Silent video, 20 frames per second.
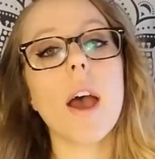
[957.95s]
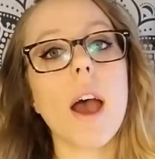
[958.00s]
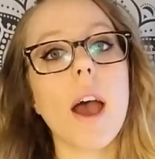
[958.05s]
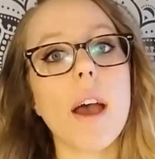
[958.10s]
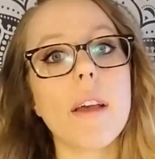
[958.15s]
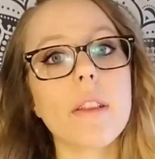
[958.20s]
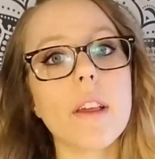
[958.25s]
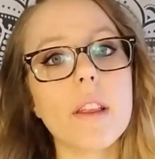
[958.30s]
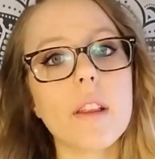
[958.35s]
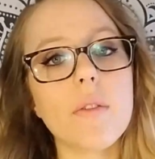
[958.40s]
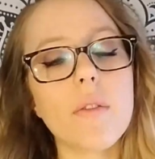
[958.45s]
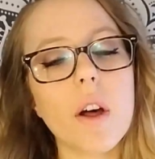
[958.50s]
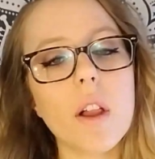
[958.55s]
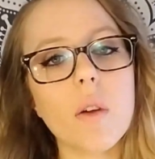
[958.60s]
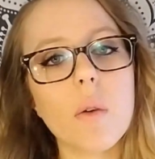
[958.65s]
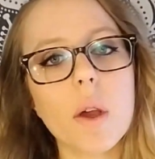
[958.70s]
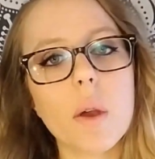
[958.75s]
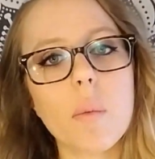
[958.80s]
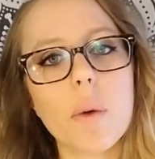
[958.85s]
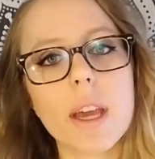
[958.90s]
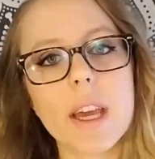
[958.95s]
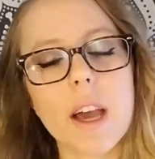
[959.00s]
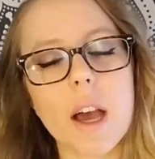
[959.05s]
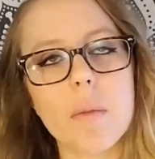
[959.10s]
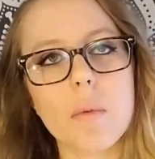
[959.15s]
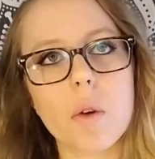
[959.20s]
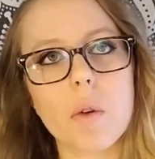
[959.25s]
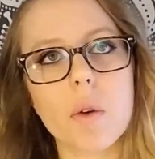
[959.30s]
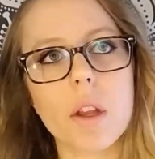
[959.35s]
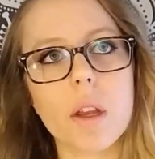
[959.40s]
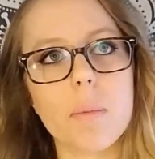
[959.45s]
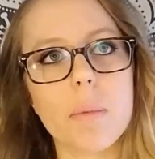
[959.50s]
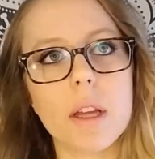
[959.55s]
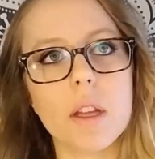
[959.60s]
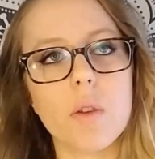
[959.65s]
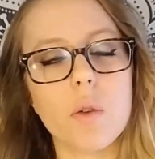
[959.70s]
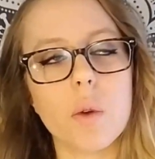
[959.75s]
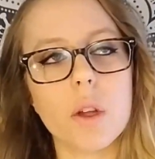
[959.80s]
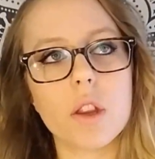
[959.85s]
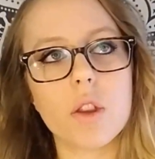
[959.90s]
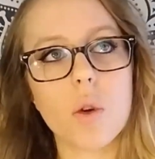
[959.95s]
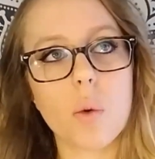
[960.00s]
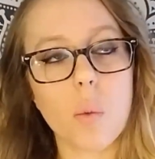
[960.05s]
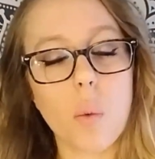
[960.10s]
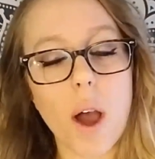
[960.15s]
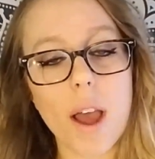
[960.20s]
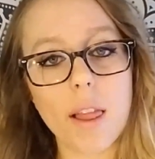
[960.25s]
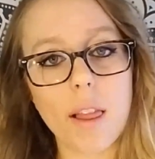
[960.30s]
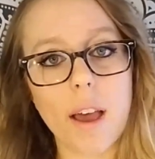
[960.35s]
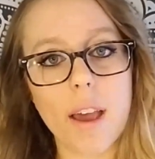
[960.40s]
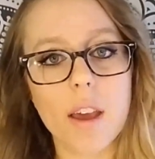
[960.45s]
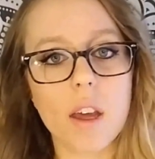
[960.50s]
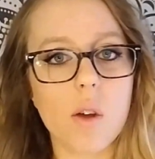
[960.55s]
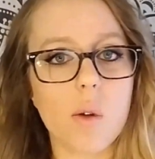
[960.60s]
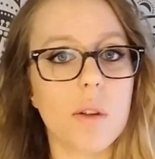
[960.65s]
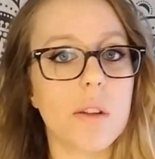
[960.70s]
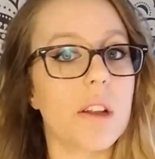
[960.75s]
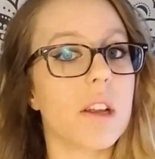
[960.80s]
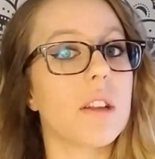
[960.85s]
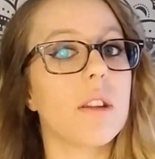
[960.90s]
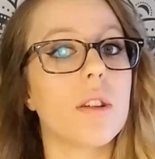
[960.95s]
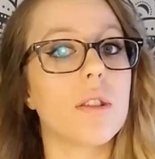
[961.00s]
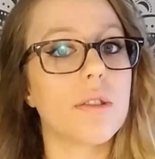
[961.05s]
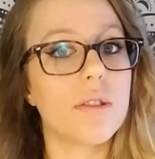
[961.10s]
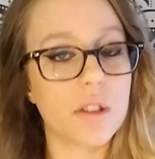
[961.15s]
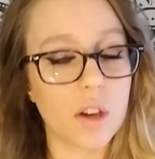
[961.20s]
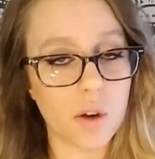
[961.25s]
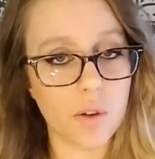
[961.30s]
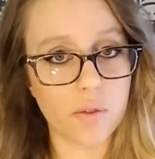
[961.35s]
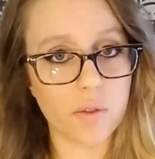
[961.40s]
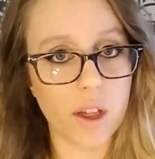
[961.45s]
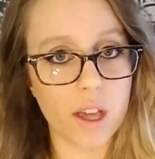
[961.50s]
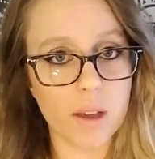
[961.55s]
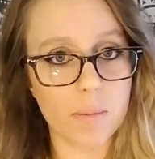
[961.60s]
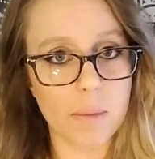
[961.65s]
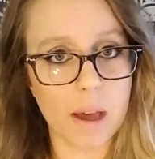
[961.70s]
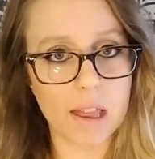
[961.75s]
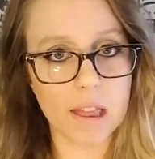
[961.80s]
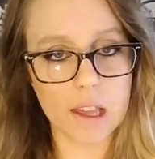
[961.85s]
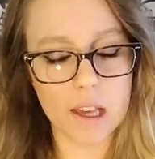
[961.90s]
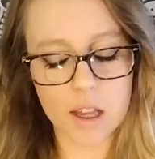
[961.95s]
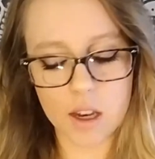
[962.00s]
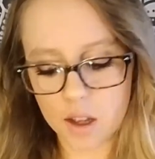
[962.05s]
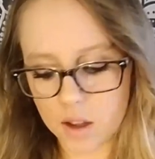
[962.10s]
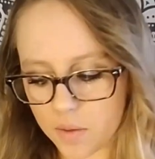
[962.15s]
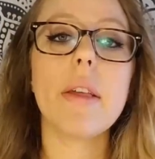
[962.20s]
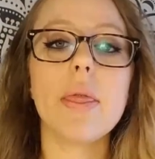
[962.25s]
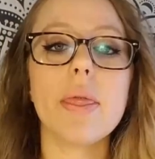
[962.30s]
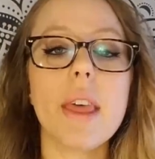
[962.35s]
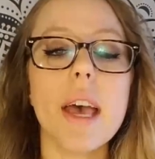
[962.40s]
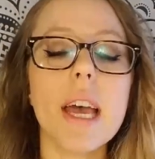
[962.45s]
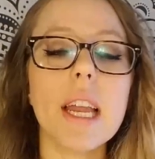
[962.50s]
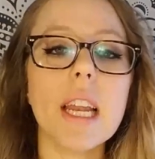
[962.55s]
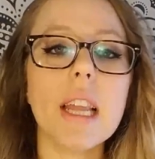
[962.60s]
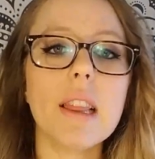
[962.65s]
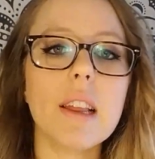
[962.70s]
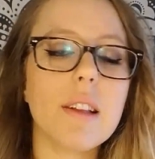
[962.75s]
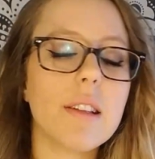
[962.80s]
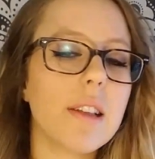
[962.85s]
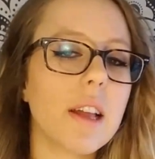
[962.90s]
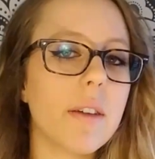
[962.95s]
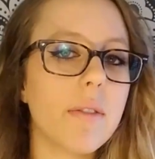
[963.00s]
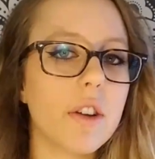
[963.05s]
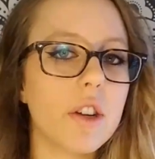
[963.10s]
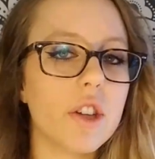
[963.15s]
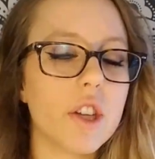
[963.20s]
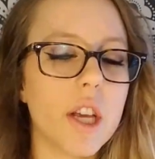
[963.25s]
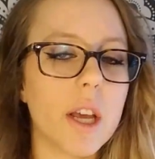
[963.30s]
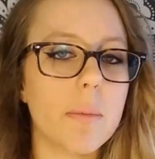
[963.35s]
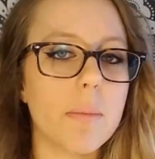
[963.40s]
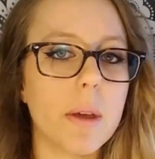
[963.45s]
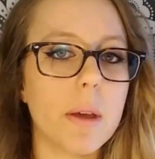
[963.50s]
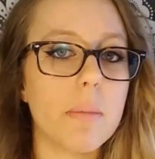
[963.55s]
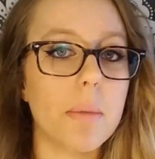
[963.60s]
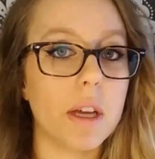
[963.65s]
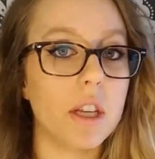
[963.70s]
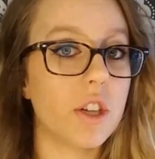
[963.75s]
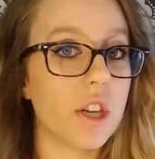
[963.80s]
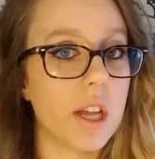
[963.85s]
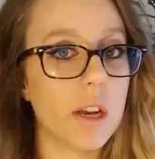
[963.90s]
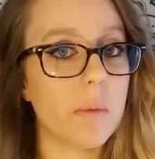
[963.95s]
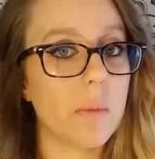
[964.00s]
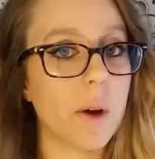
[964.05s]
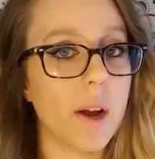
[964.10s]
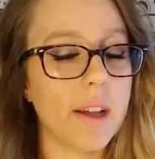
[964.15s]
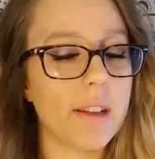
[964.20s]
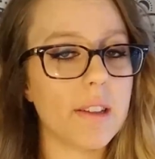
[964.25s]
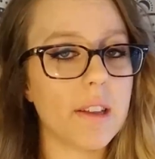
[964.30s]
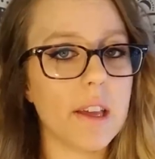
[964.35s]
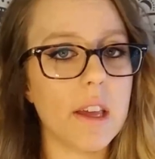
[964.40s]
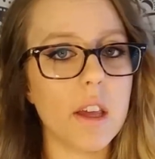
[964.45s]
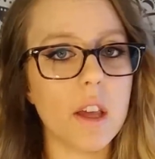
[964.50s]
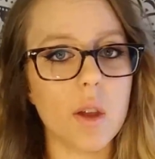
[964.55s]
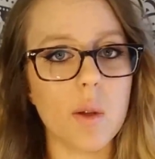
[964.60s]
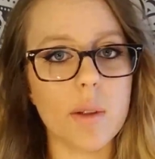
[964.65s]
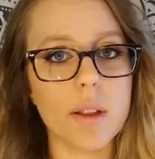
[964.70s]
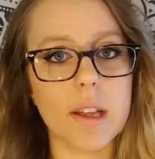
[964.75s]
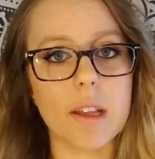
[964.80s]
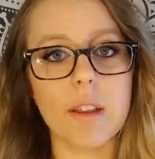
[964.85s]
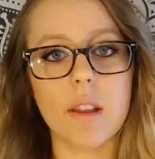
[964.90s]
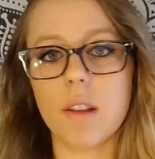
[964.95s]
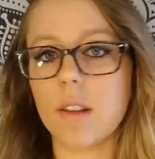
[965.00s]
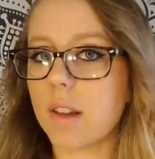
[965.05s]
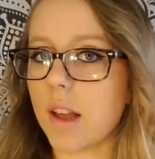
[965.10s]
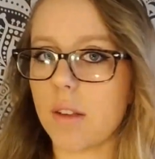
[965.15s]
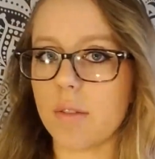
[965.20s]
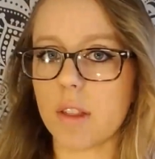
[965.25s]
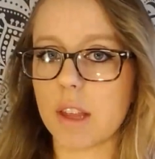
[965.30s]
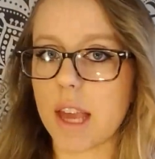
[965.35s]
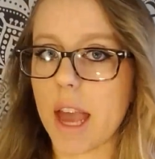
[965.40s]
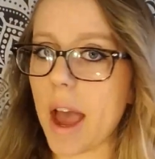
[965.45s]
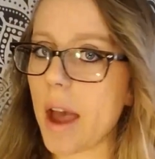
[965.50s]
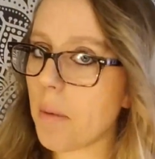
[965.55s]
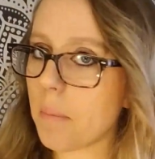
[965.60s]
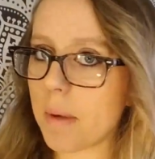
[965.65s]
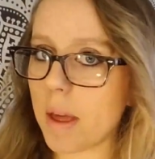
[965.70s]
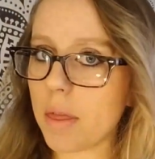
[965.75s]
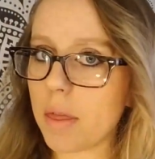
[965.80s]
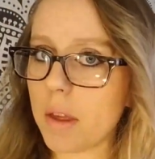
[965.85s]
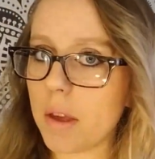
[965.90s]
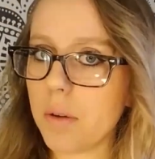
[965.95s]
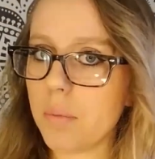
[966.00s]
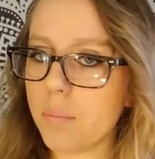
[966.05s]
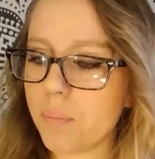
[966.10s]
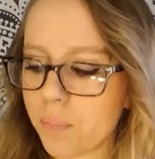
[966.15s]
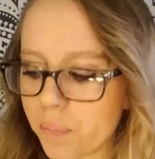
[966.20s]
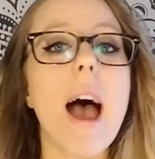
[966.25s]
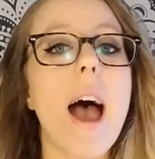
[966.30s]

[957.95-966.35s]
And then the following week, I'm going to be doing Twilight using snowflake method. Then The Savior's Champion by Jenna Maressi using the Save the Cat method.